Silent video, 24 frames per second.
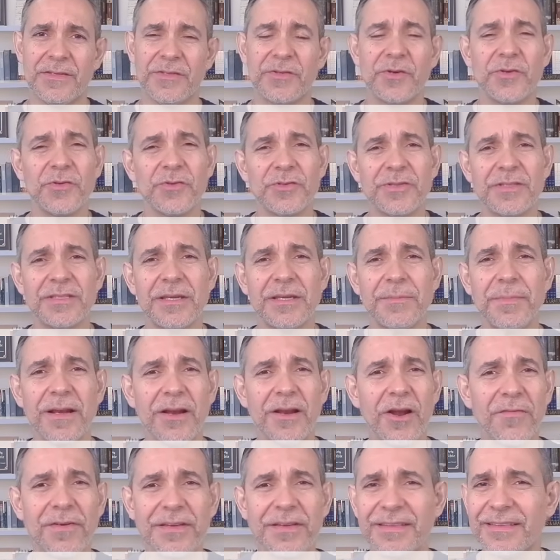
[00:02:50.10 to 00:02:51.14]
So you see,
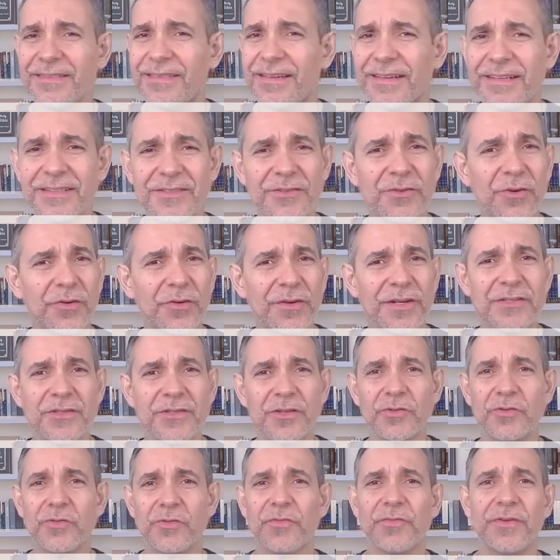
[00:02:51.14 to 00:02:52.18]
beloved, there is no
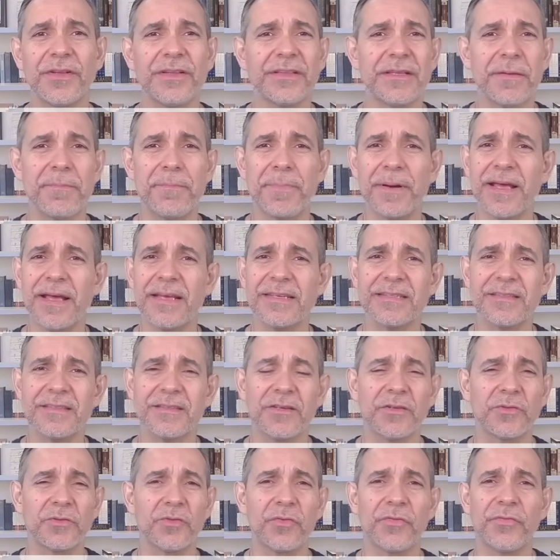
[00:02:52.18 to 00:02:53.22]
reason to feel
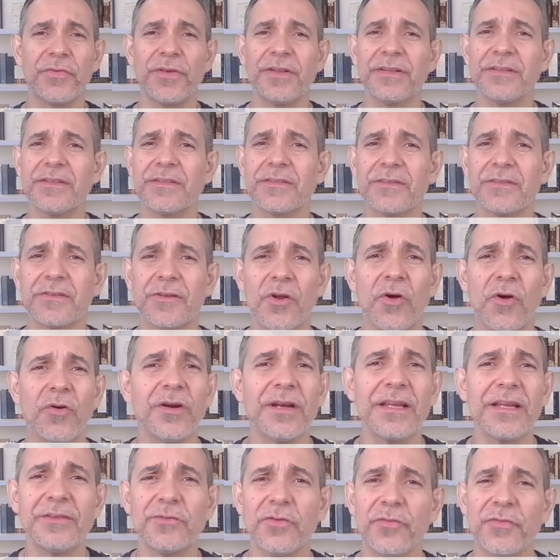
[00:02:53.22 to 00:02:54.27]
depressed, to feel
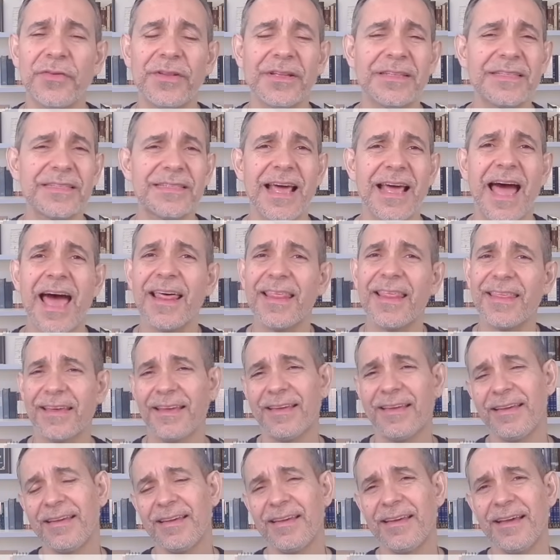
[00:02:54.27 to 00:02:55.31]
lonely, to feel sad.
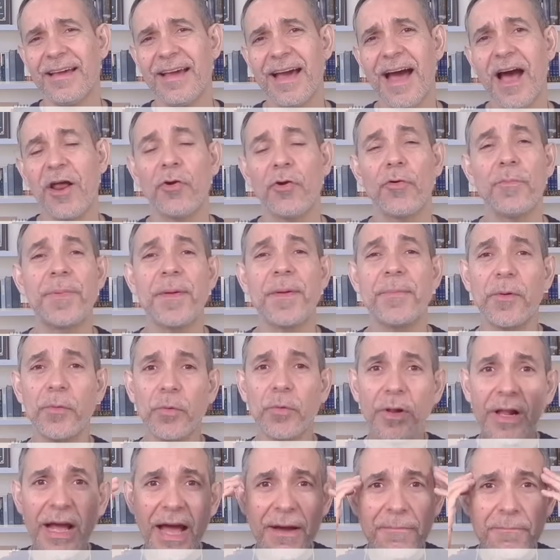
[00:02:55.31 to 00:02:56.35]
A lot of
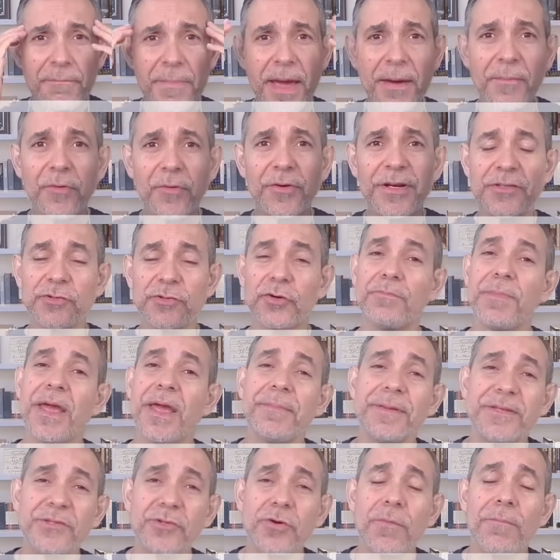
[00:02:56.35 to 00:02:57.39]
people will have memories, or
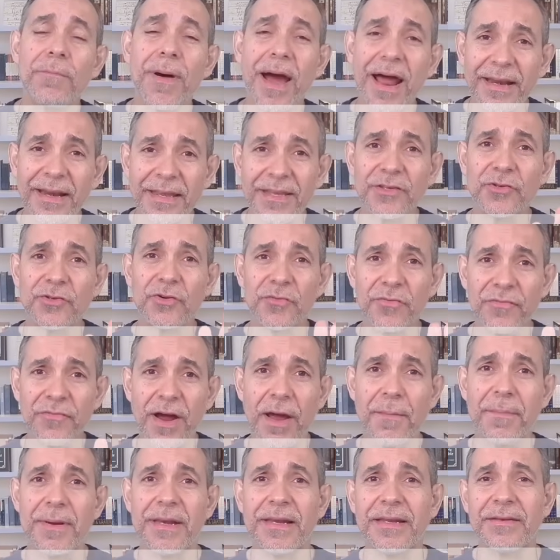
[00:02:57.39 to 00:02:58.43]
maybe somebody in your
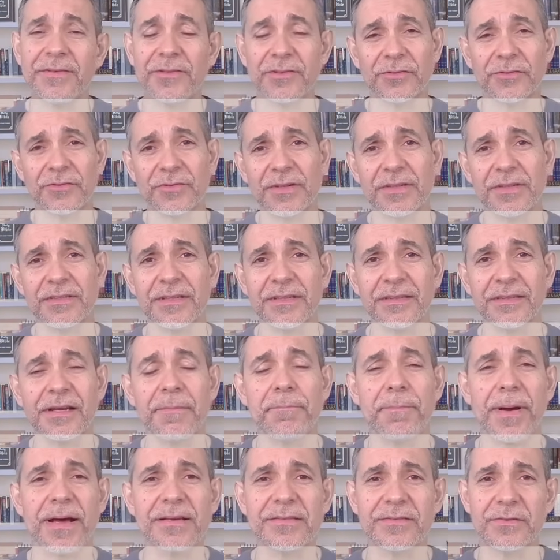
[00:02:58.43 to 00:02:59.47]
family just
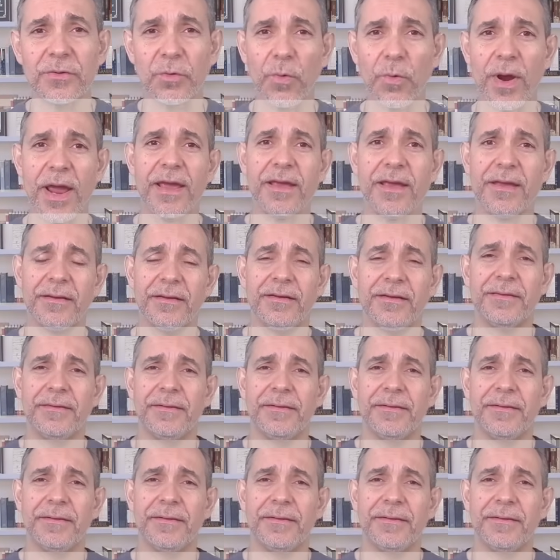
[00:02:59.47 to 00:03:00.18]
recently passed away.